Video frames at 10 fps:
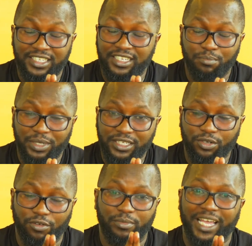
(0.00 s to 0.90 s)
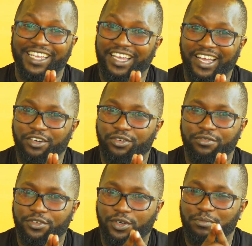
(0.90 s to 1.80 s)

just bits of my year in review.